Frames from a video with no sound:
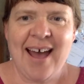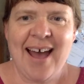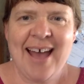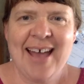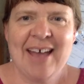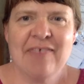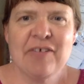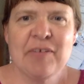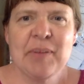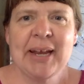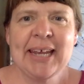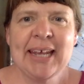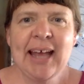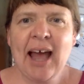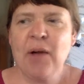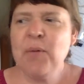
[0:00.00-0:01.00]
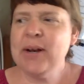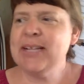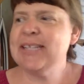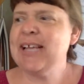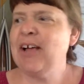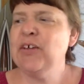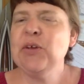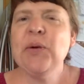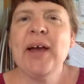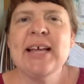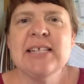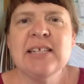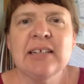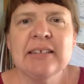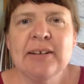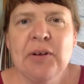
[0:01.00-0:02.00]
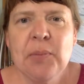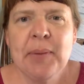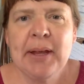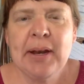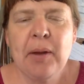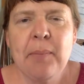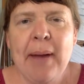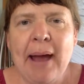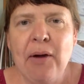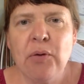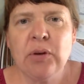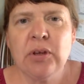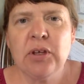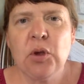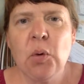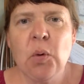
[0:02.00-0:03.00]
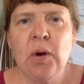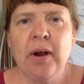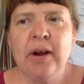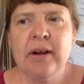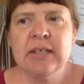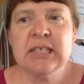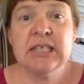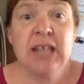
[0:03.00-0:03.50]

Hi everybody, I want to tell you guys a little bit about your